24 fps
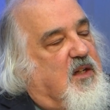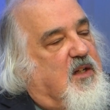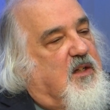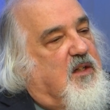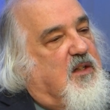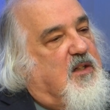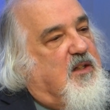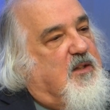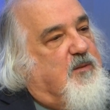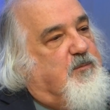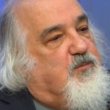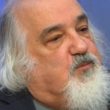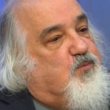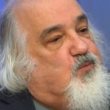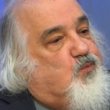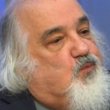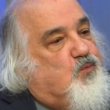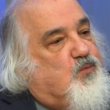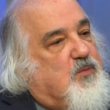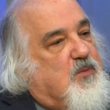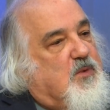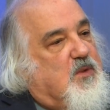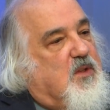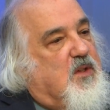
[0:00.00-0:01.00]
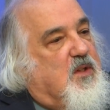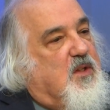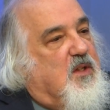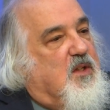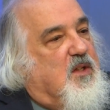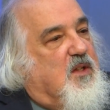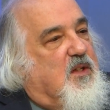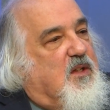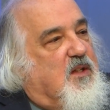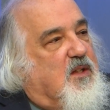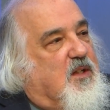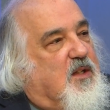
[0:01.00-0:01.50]
And
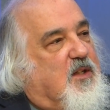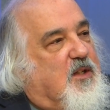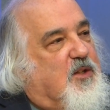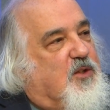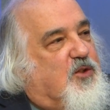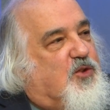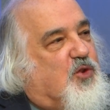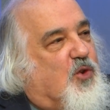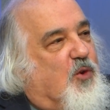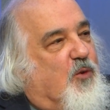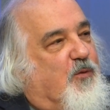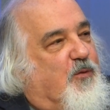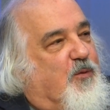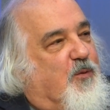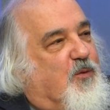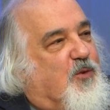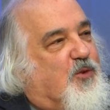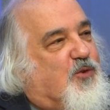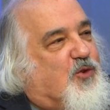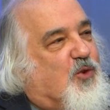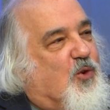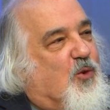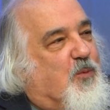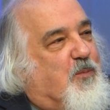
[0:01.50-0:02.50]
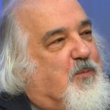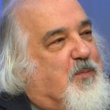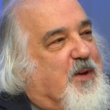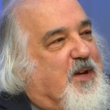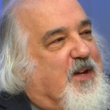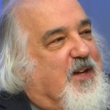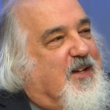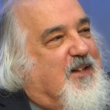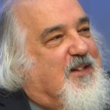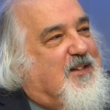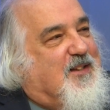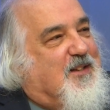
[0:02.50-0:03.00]
so be
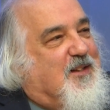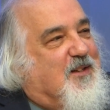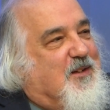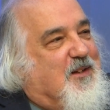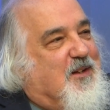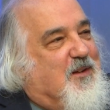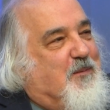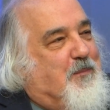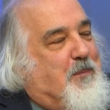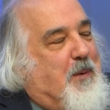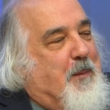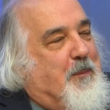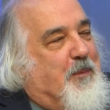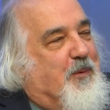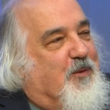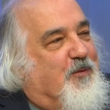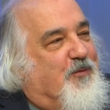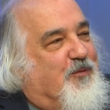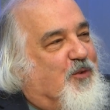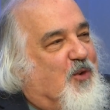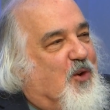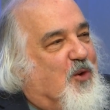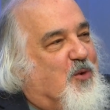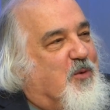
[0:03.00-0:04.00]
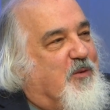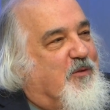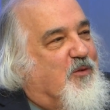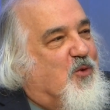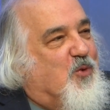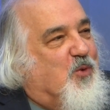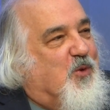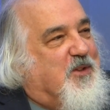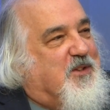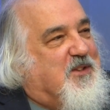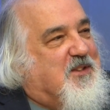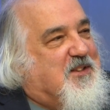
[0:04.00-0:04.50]
it. The people of Fall River
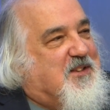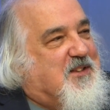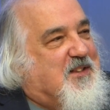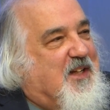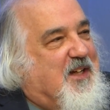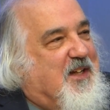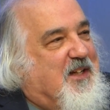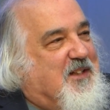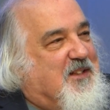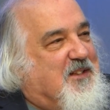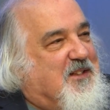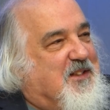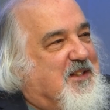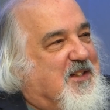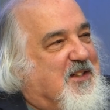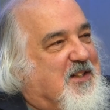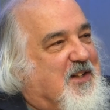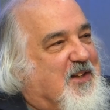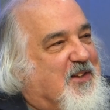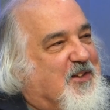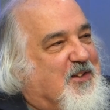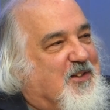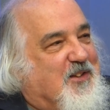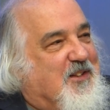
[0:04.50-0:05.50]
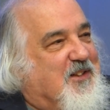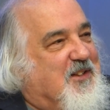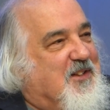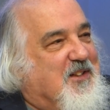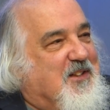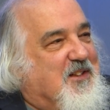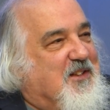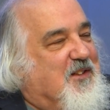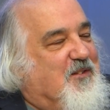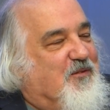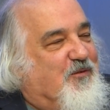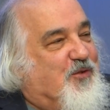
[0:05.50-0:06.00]
will decide in another
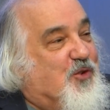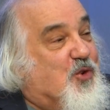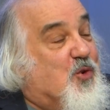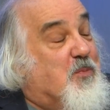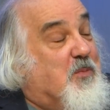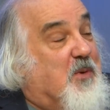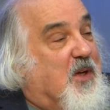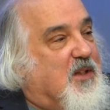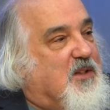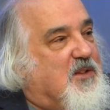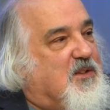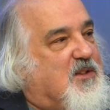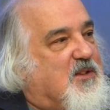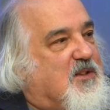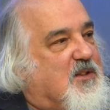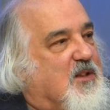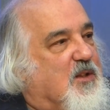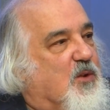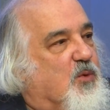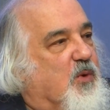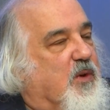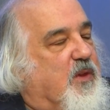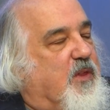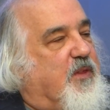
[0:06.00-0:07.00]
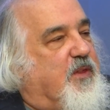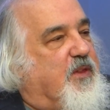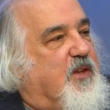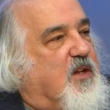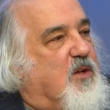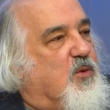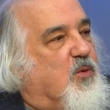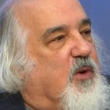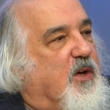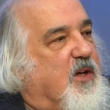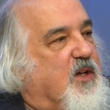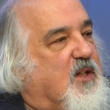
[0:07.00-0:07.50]
few months whether they
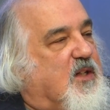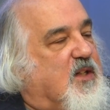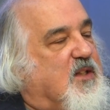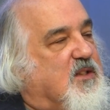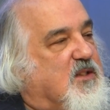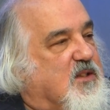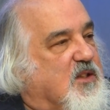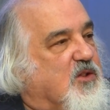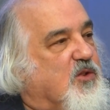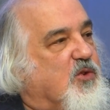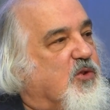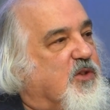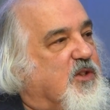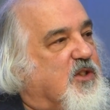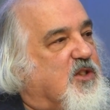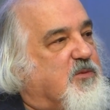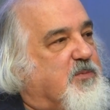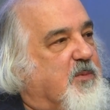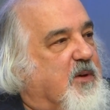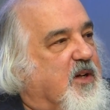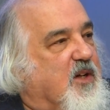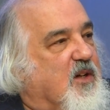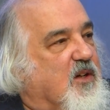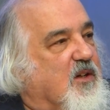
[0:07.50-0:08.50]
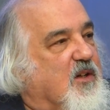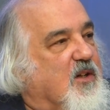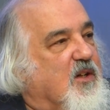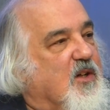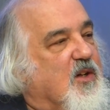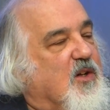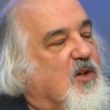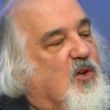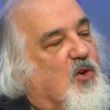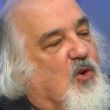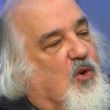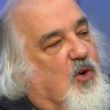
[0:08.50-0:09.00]
want to continue this mayor
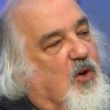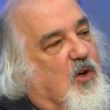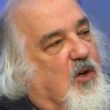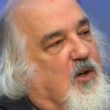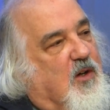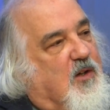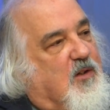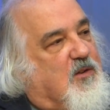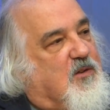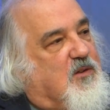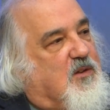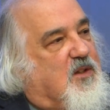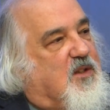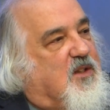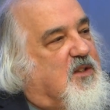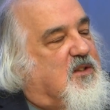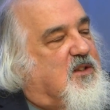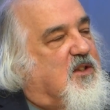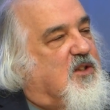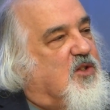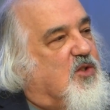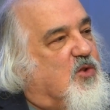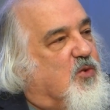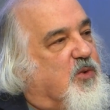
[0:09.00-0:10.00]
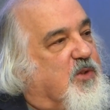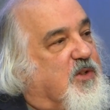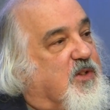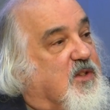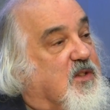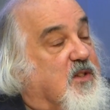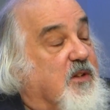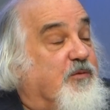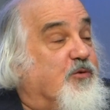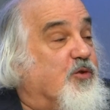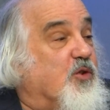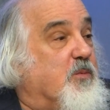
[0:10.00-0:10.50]
or continue with a
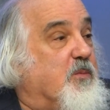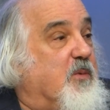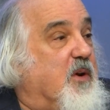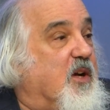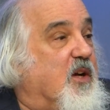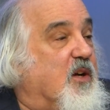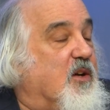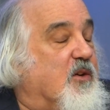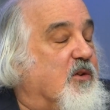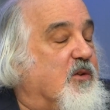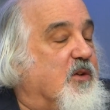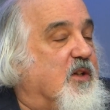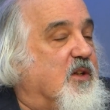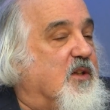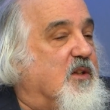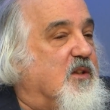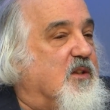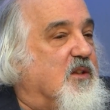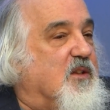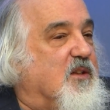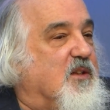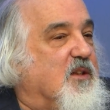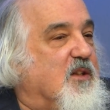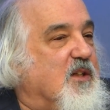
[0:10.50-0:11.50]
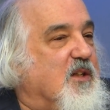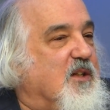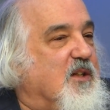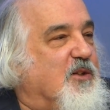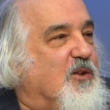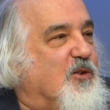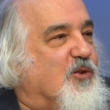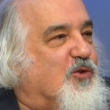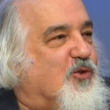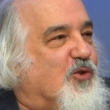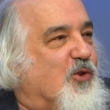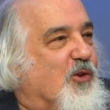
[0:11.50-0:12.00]
different mayor. And
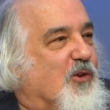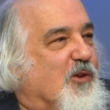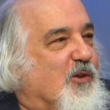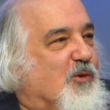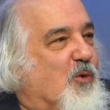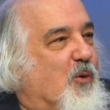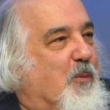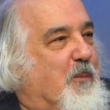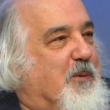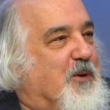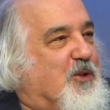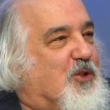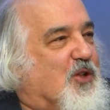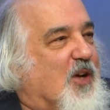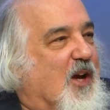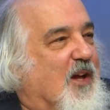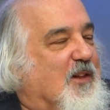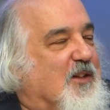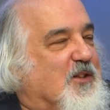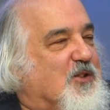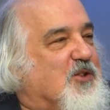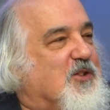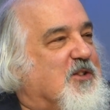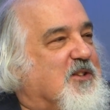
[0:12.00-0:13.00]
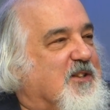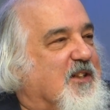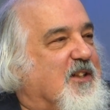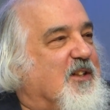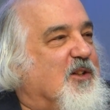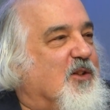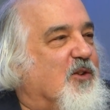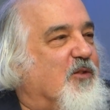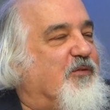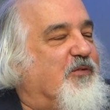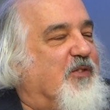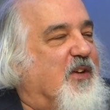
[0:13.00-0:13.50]
there certainly will be challenges that
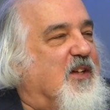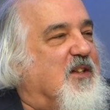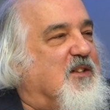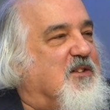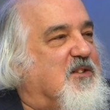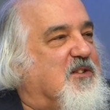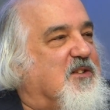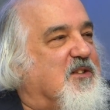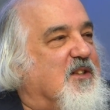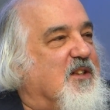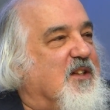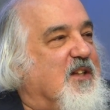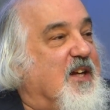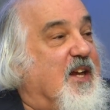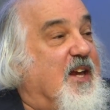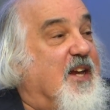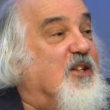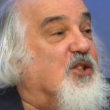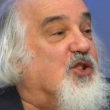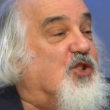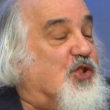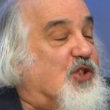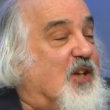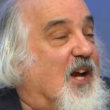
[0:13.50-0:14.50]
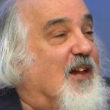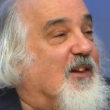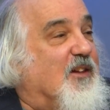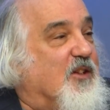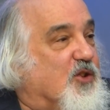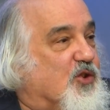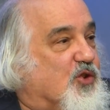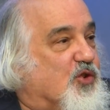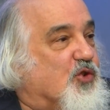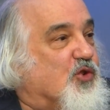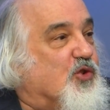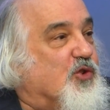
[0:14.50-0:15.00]
he'll face, and
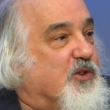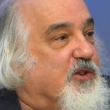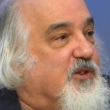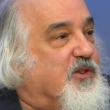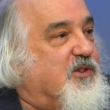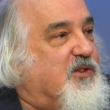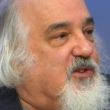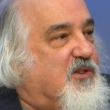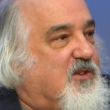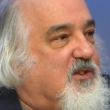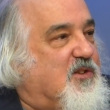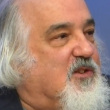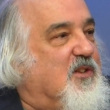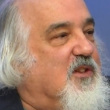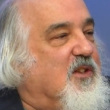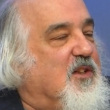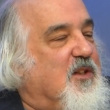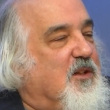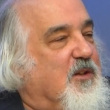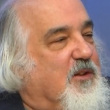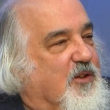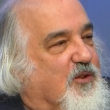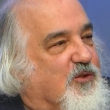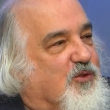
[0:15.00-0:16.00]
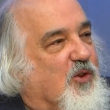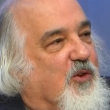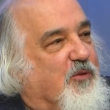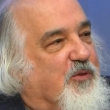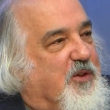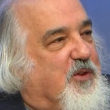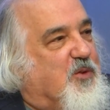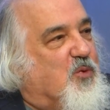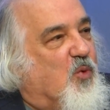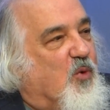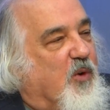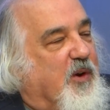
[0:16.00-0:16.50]
challengers. There's
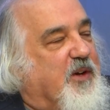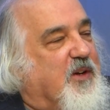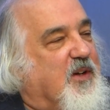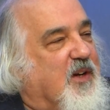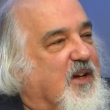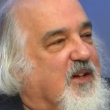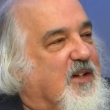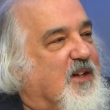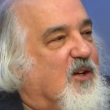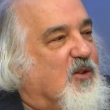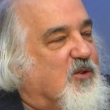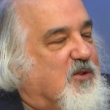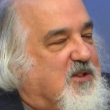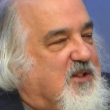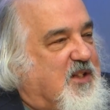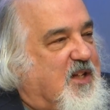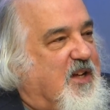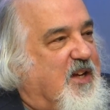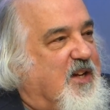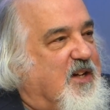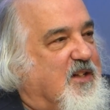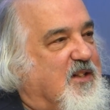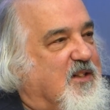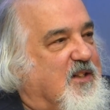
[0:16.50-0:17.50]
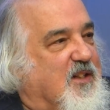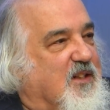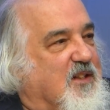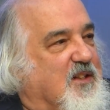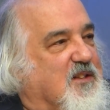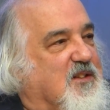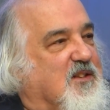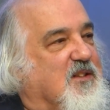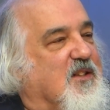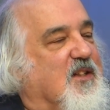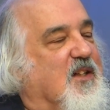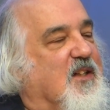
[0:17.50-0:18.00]
already one announced
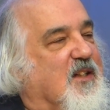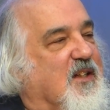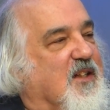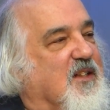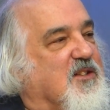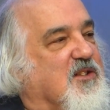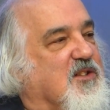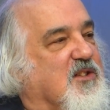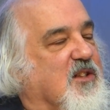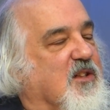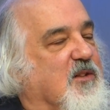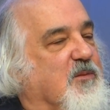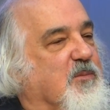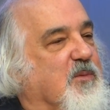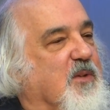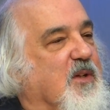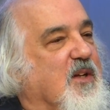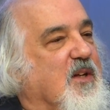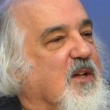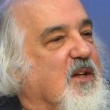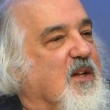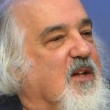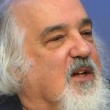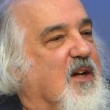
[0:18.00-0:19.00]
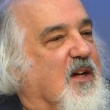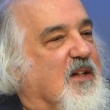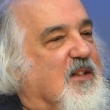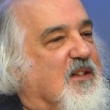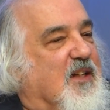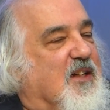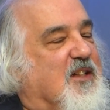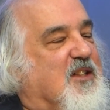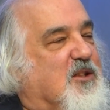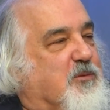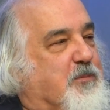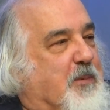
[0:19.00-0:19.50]
candidate against him. I
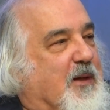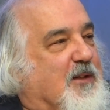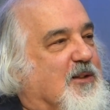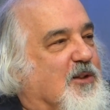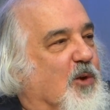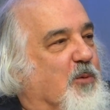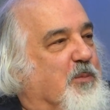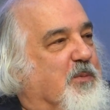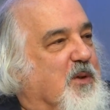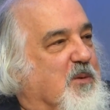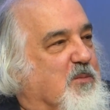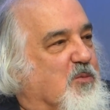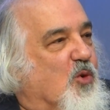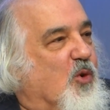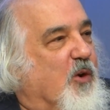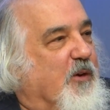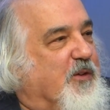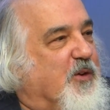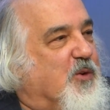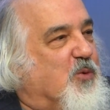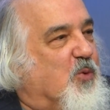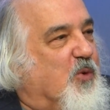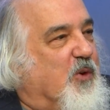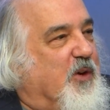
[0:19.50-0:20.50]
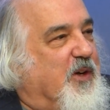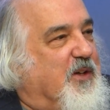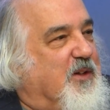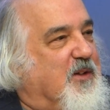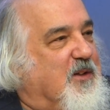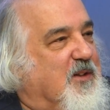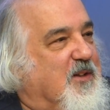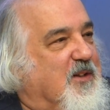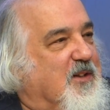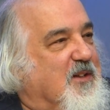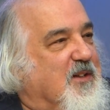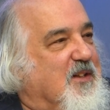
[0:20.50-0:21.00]
expect there'll be more than
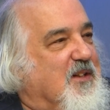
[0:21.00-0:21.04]
one.